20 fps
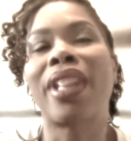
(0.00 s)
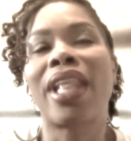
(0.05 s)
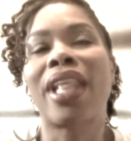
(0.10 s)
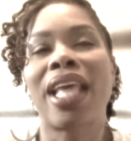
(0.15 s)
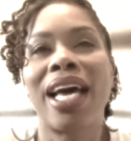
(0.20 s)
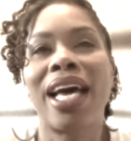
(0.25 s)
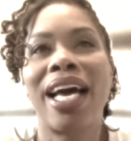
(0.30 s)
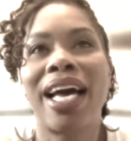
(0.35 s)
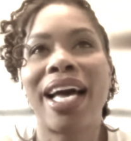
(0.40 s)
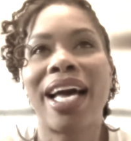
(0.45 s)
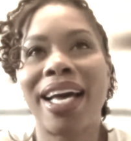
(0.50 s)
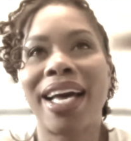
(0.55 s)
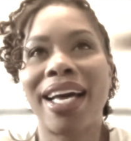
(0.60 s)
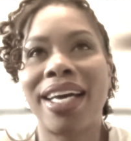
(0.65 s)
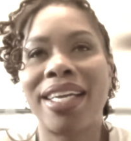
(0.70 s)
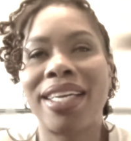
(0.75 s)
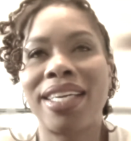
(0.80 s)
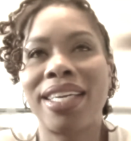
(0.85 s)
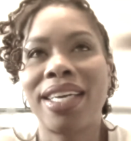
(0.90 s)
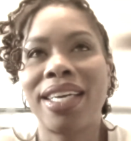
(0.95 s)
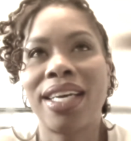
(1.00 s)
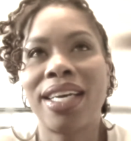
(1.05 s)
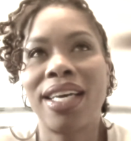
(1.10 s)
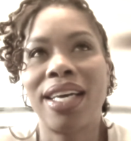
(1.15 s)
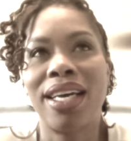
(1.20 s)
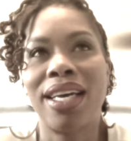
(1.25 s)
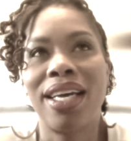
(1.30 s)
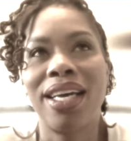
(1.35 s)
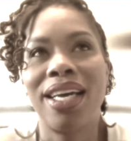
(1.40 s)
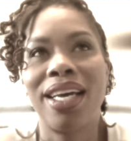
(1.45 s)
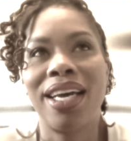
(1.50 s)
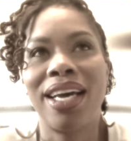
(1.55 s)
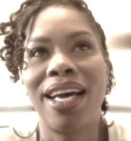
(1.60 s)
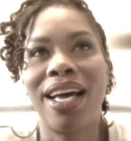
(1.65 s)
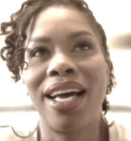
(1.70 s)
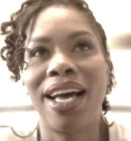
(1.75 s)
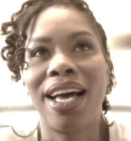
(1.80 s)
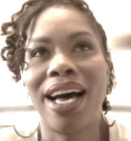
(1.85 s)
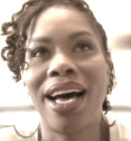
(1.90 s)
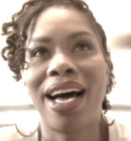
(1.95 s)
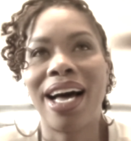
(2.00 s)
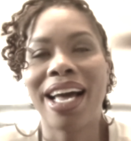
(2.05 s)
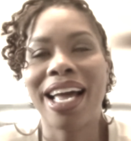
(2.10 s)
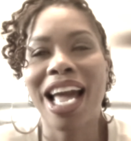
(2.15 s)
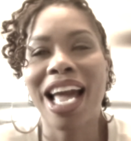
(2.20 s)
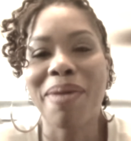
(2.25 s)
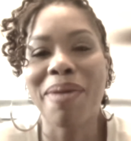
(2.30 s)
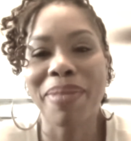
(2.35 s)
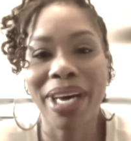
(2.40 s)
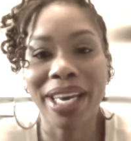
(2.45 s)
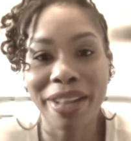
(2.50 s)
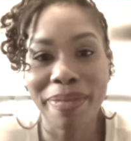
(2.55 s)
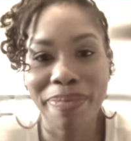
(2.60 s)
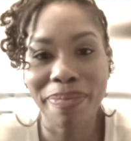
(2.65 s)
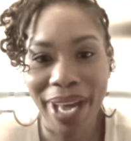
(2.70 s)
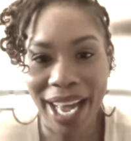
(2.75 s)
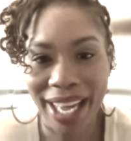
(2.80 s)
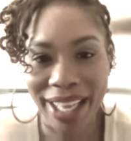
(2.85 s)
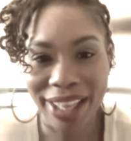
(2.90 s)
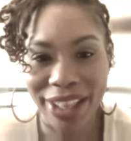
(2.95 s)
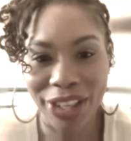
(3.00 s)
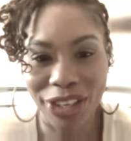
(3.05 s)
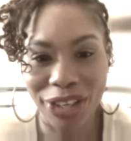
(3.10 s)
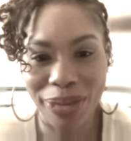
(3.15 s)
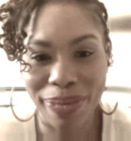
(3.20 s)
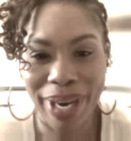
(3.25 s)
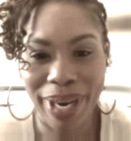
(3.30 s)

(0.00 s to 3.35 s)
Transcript: And I came out of the bathroom.